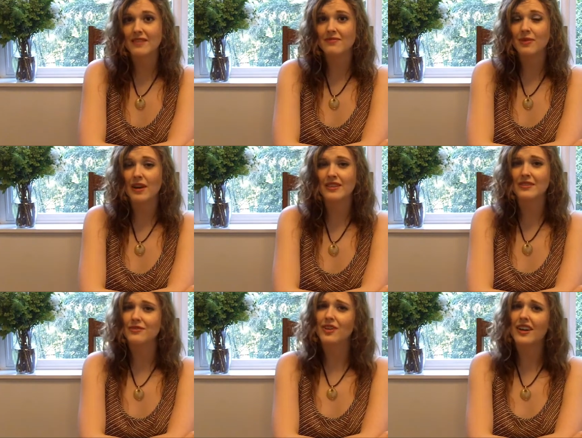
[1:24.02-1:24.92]

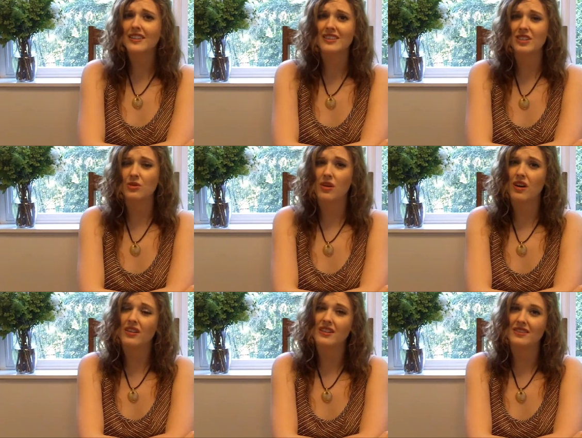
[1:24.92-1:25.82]
positive thoughts to you
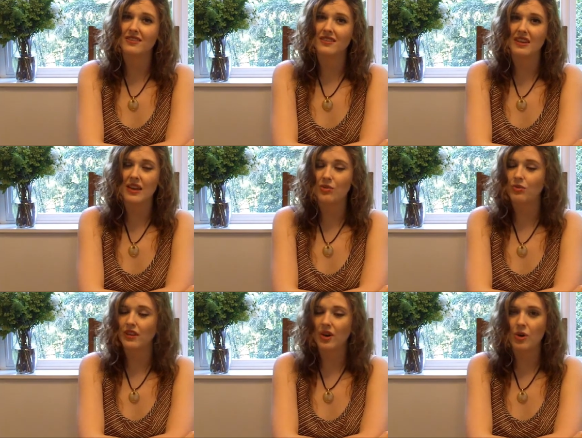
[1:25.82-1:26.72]
all, and I
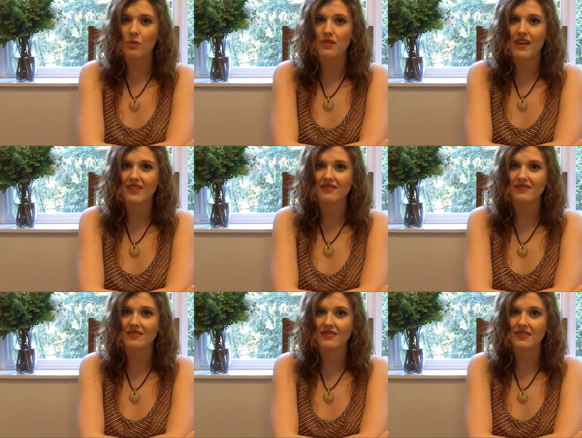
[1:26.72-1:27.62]
really hope that
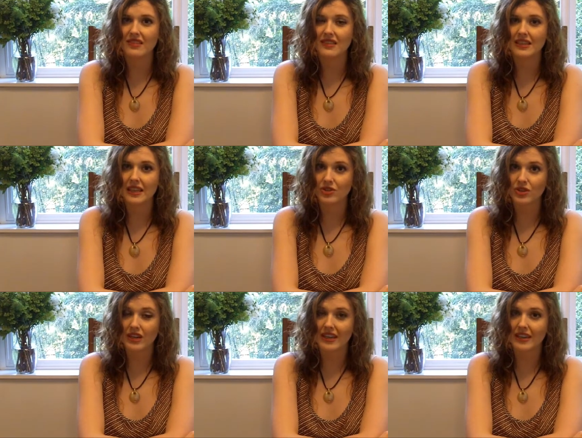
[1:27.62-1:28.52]
things are
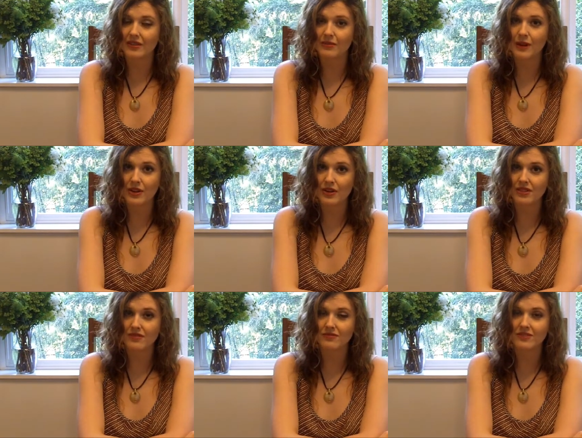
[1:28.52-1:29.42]
getting
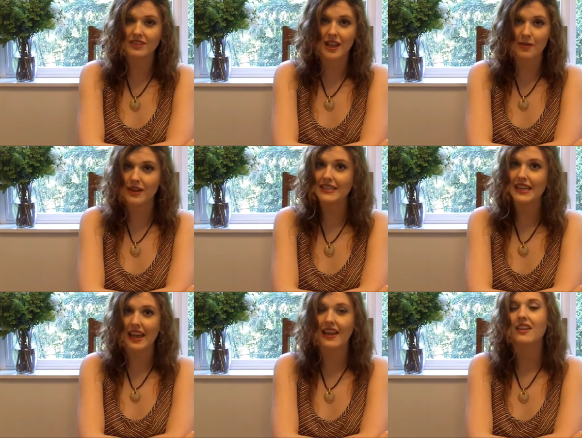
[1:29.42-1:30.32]
better day by
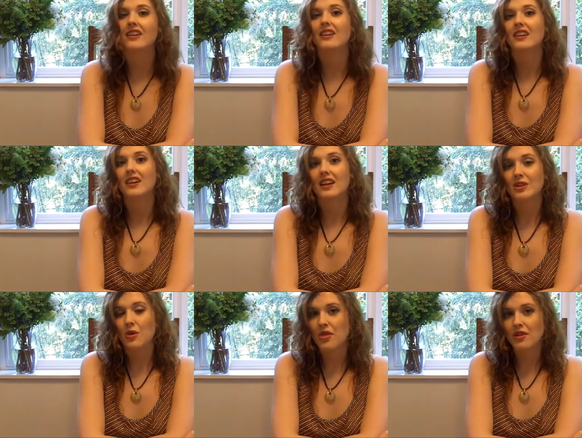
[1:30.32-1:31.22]
day. I
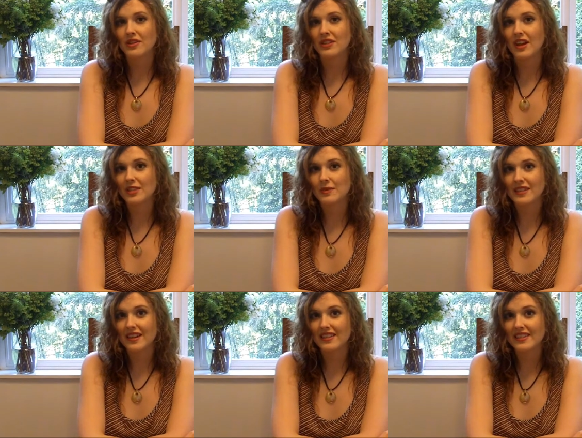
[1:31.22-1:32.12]
know that there's a lot to be
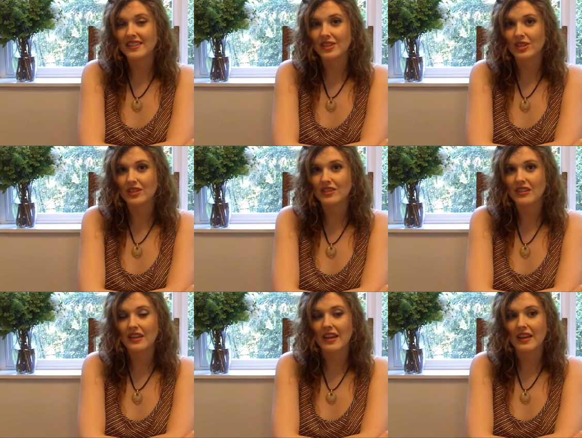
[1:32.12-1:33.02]
done still,
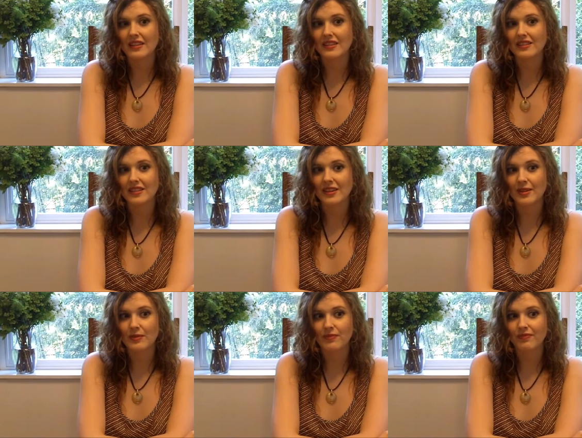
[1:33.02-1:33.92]
and
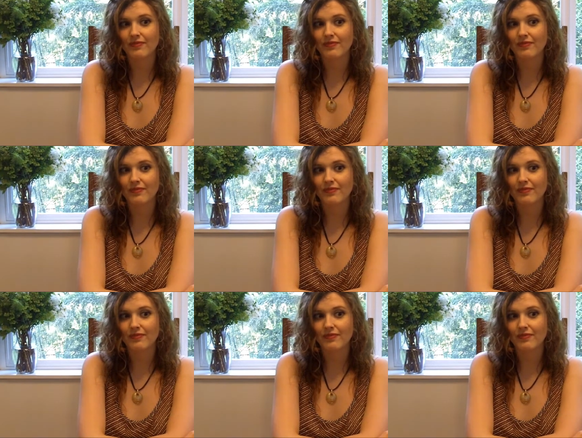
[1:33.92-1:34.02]
I'm